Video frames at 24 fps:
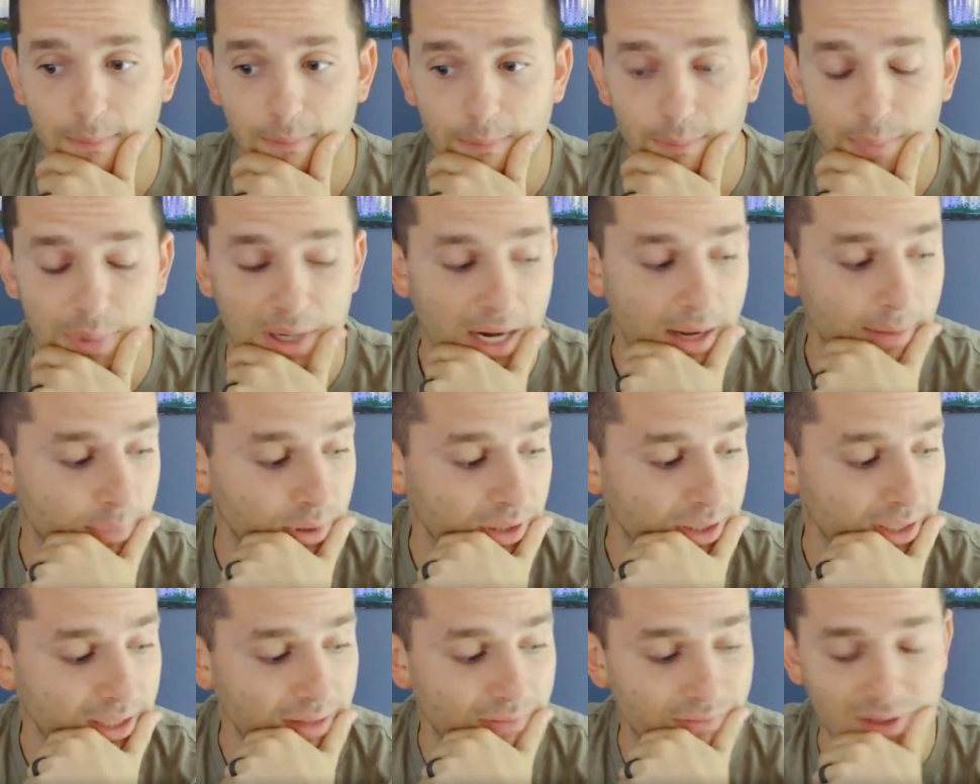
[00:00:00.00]
but I
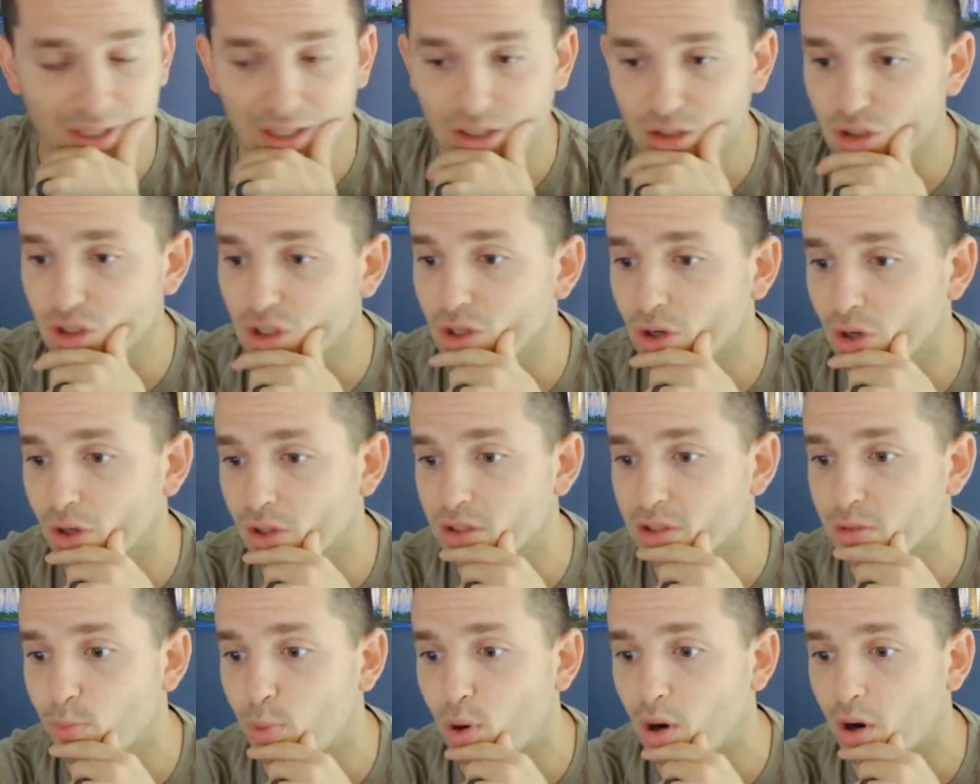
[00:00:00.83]
believe the
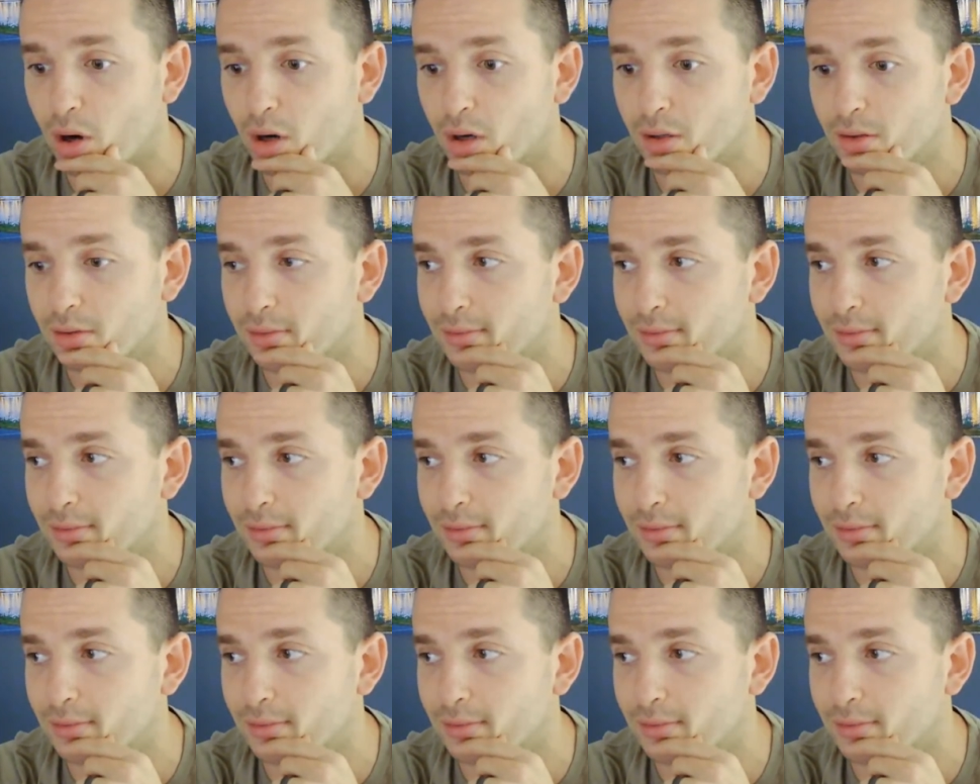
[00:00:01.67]
insurance part